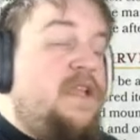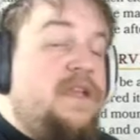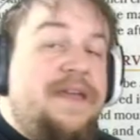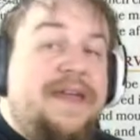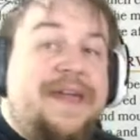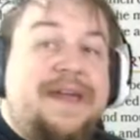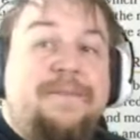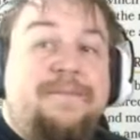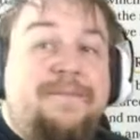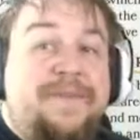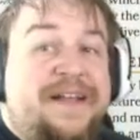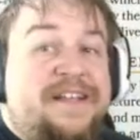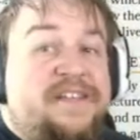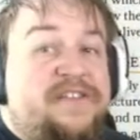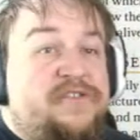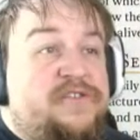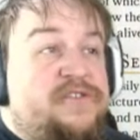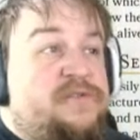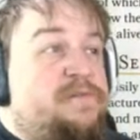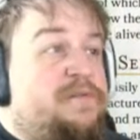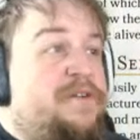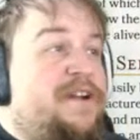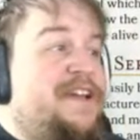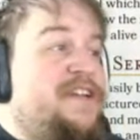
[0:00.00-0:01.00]
And
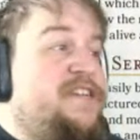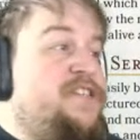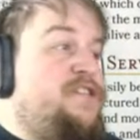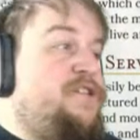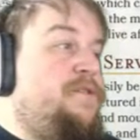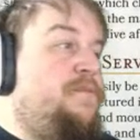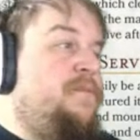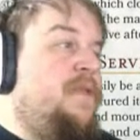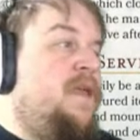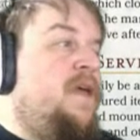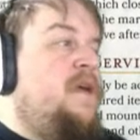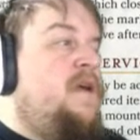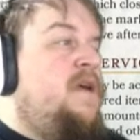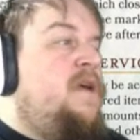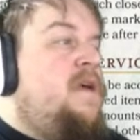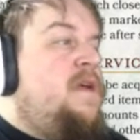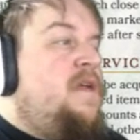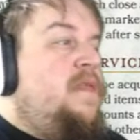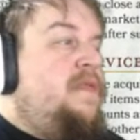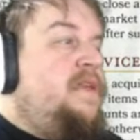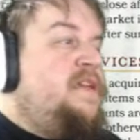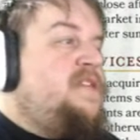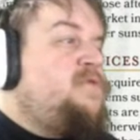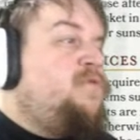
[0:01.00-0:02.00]
Benzer's Bridge.
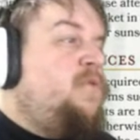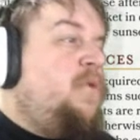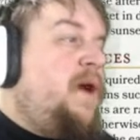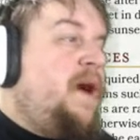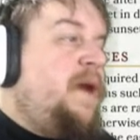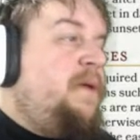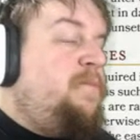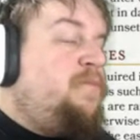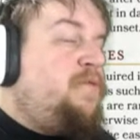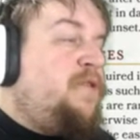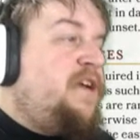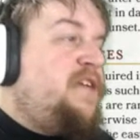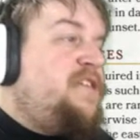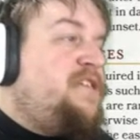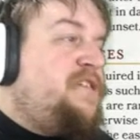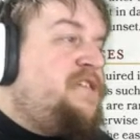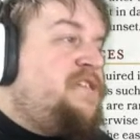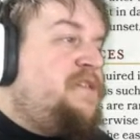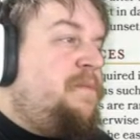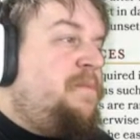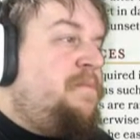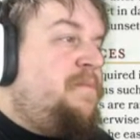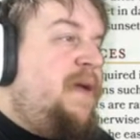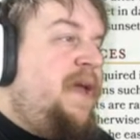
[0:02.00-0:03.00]
This wide bridge
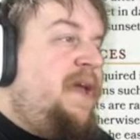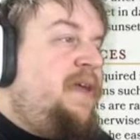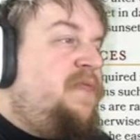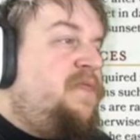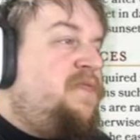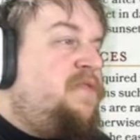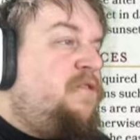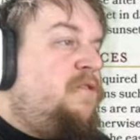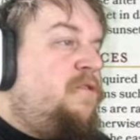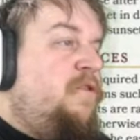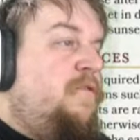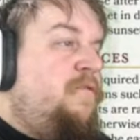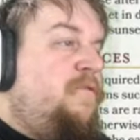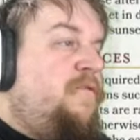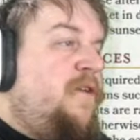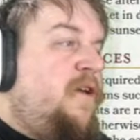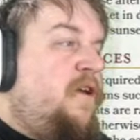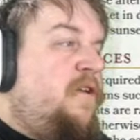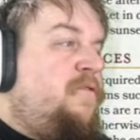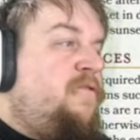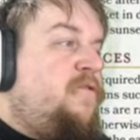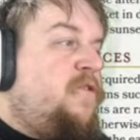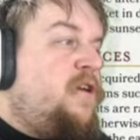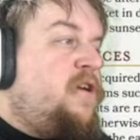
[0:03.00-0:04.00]
is a main
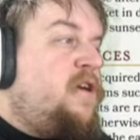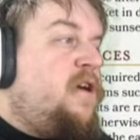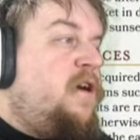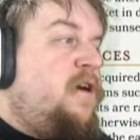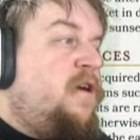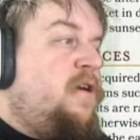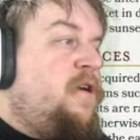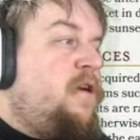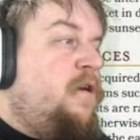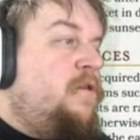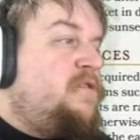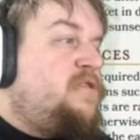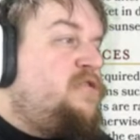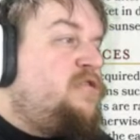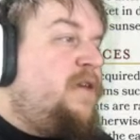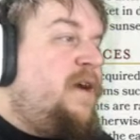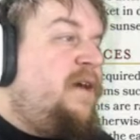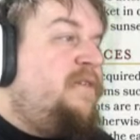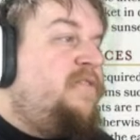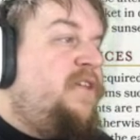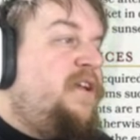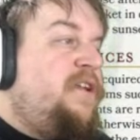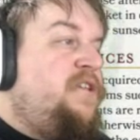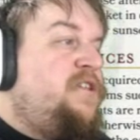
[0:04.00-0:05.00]
thoroughfare for cargo
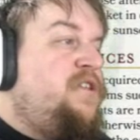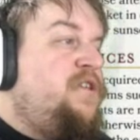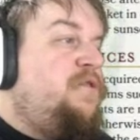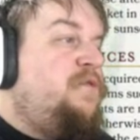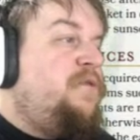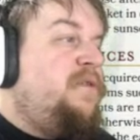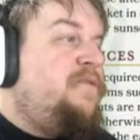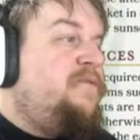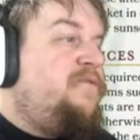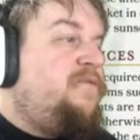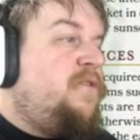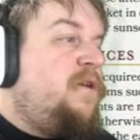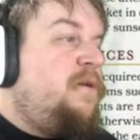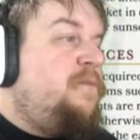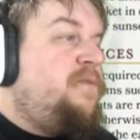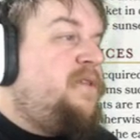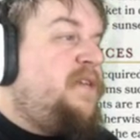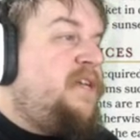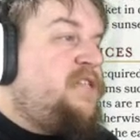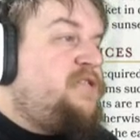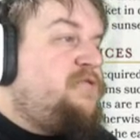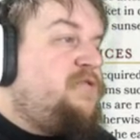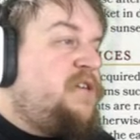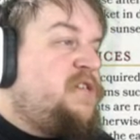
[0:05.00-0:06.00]
traveling to and from
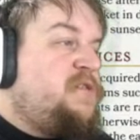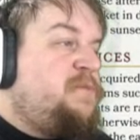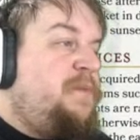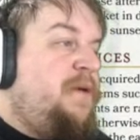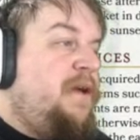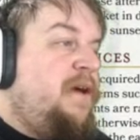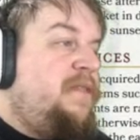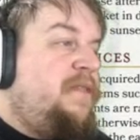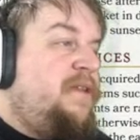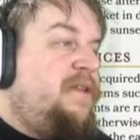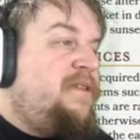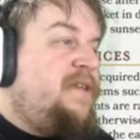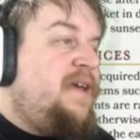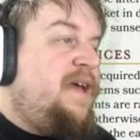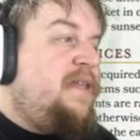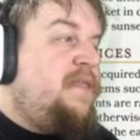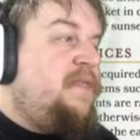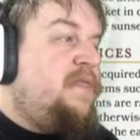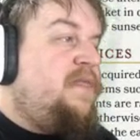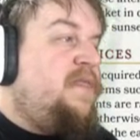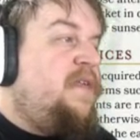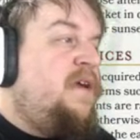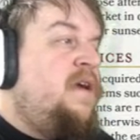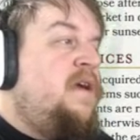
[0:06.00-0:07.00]
districts beyond the
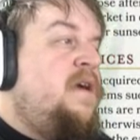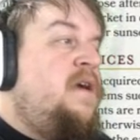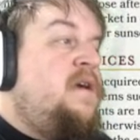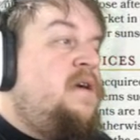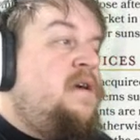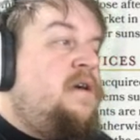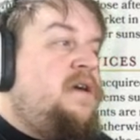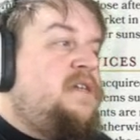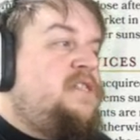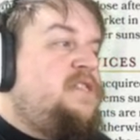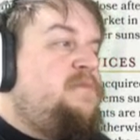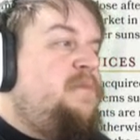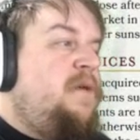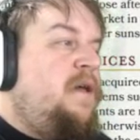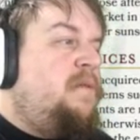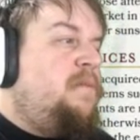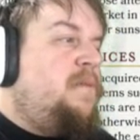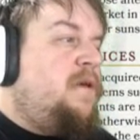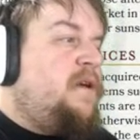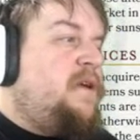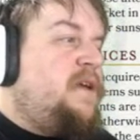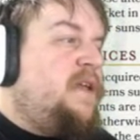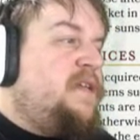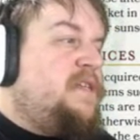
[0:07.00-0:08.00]
tenth. A small
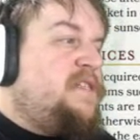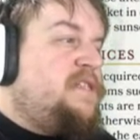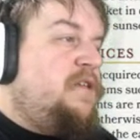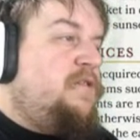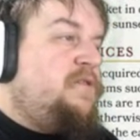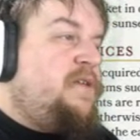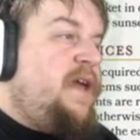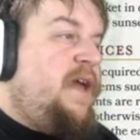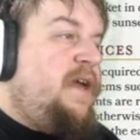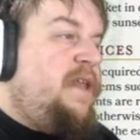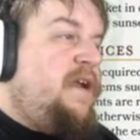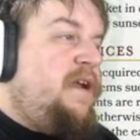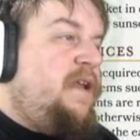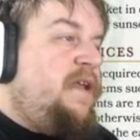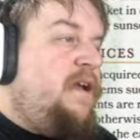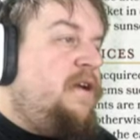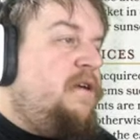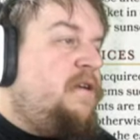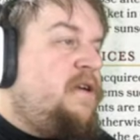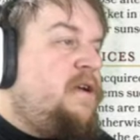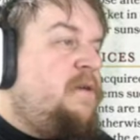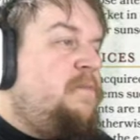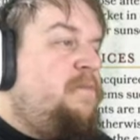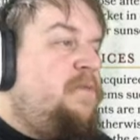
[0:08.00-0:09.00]
market is located
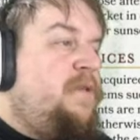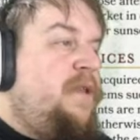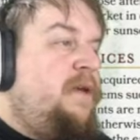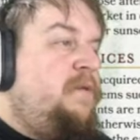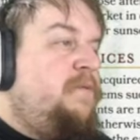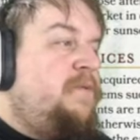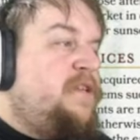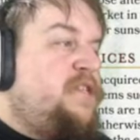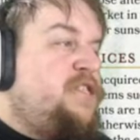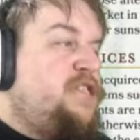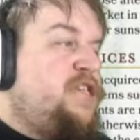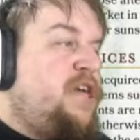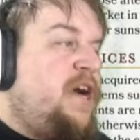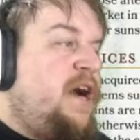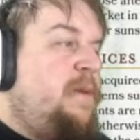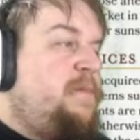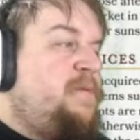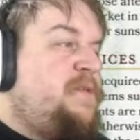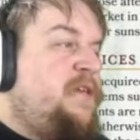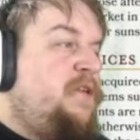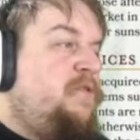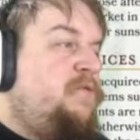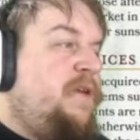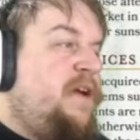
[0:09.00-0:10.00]
here, complete with
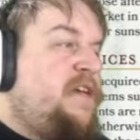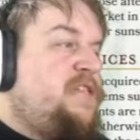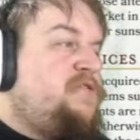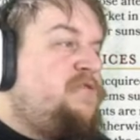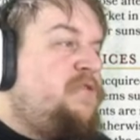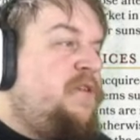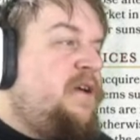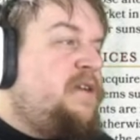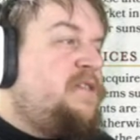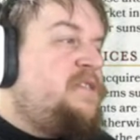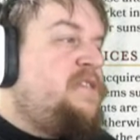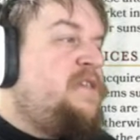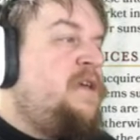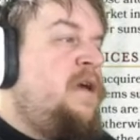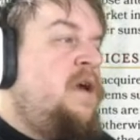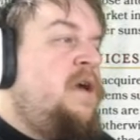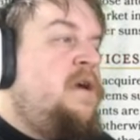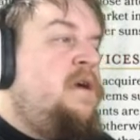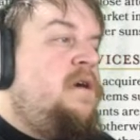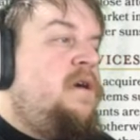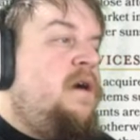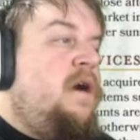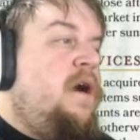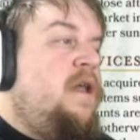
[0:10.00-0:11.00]
shops and restaurants,
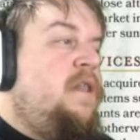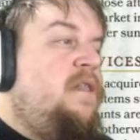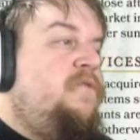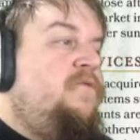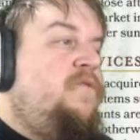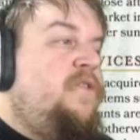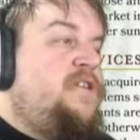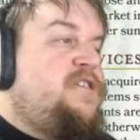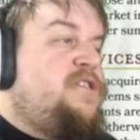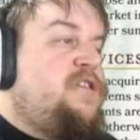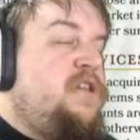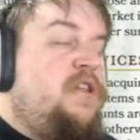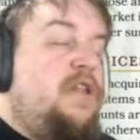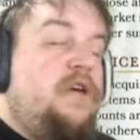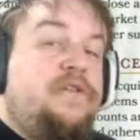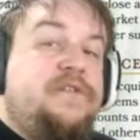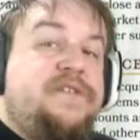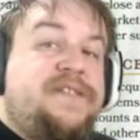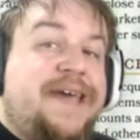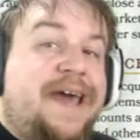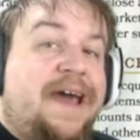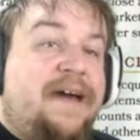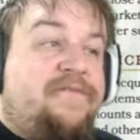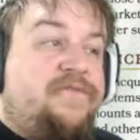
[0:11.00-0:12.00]
all of which
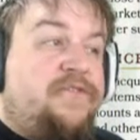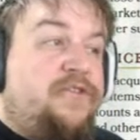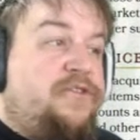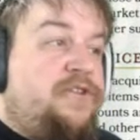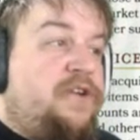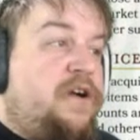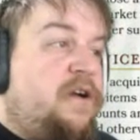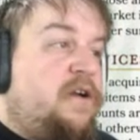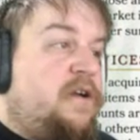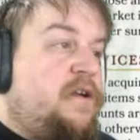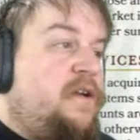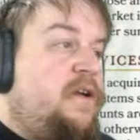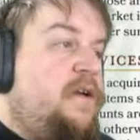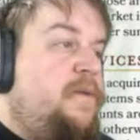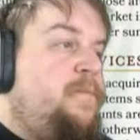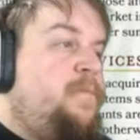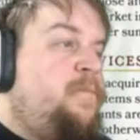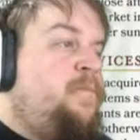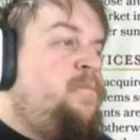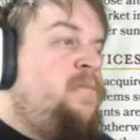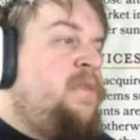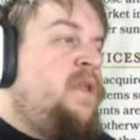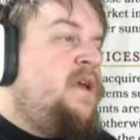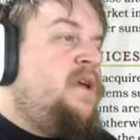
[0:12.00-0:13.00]
close after dark.
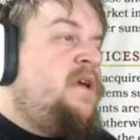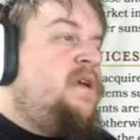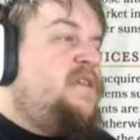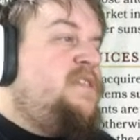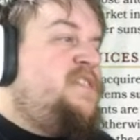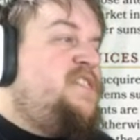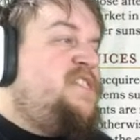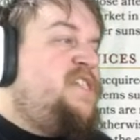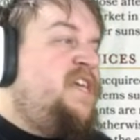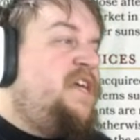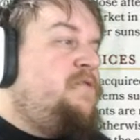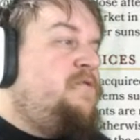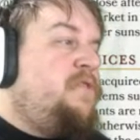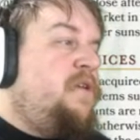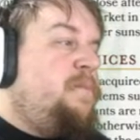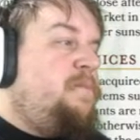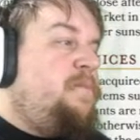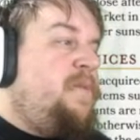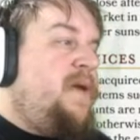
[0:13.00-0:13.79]
Secret